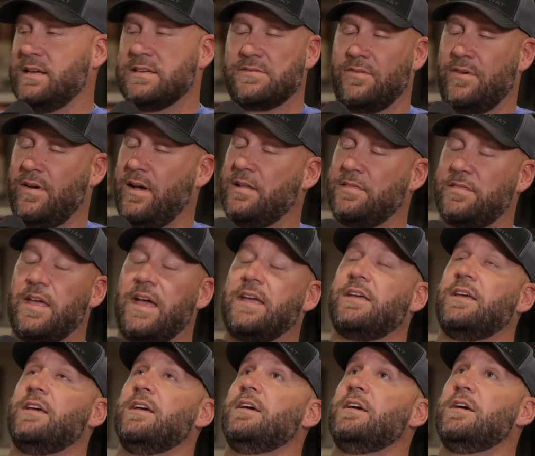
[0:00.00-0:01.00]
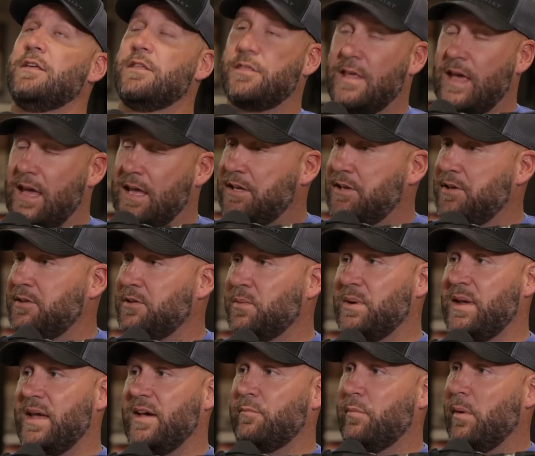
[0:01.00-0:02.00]
That's fine. Thank you that
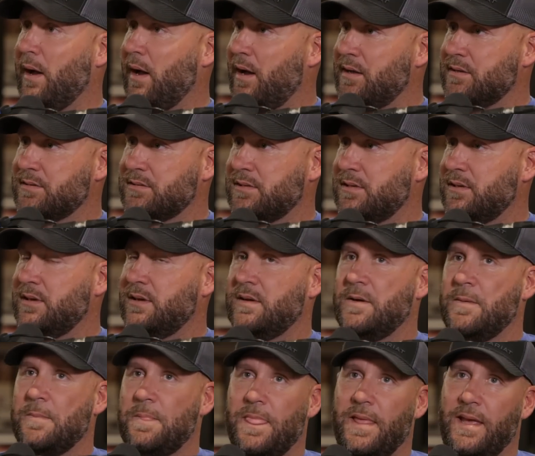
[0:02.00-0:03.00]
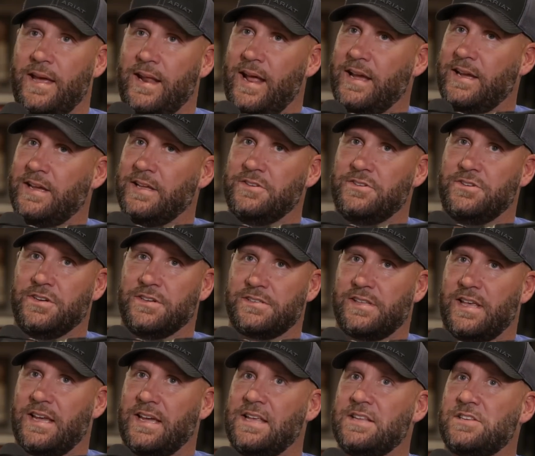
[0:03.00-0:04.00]
we have Boz. And I can
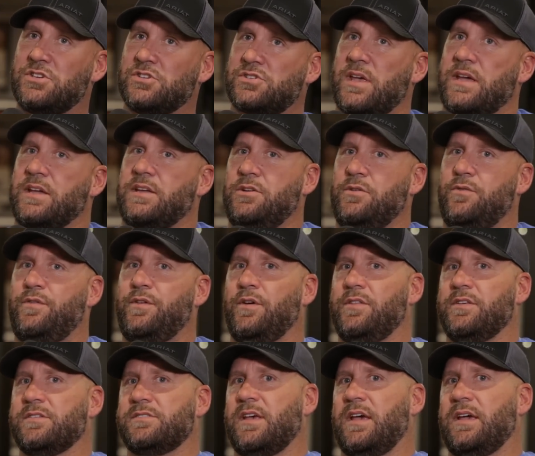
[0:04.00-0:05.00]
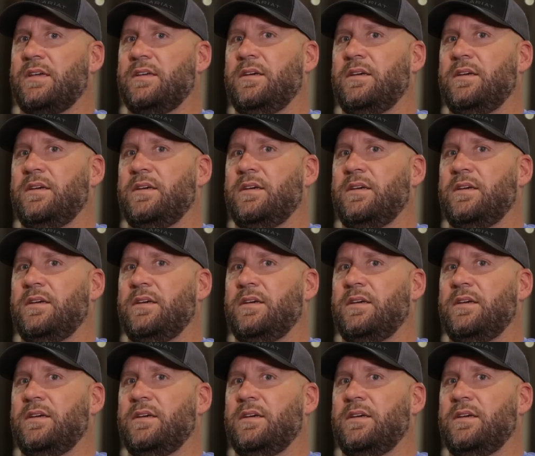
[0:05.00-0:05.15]
just it's just you feel this